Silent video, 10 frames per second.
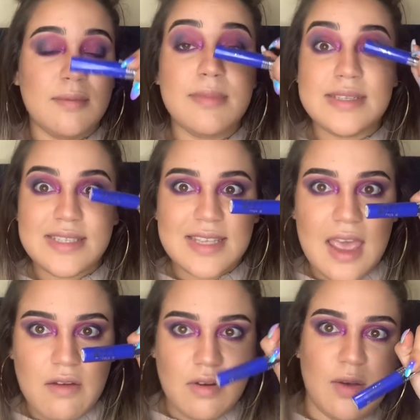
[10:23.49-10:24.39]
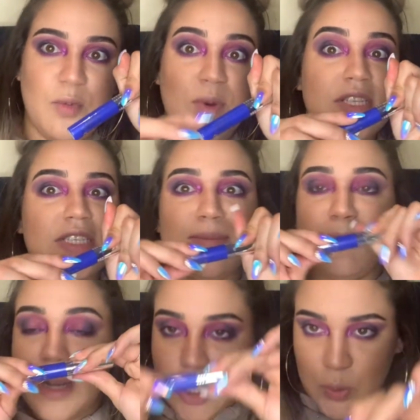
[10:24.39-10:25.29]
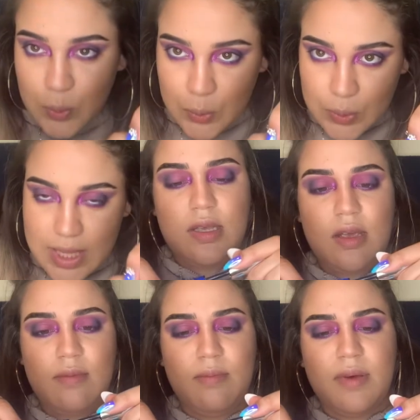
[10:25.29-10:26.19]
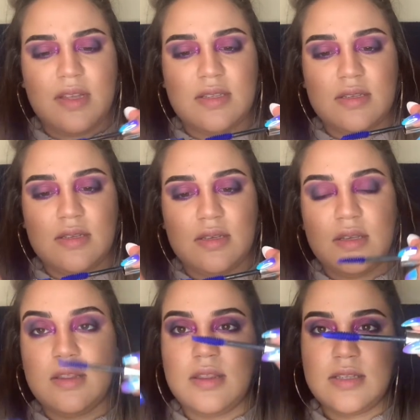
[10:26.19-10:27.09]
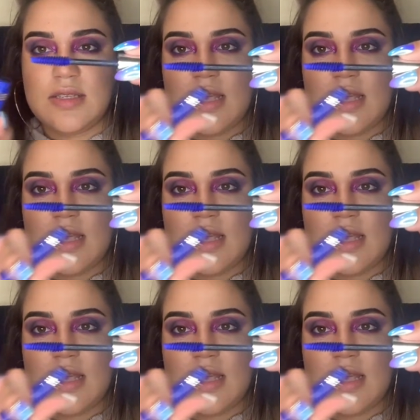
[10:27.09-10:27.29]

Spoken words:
mascara, which is blue. Yeah, but this is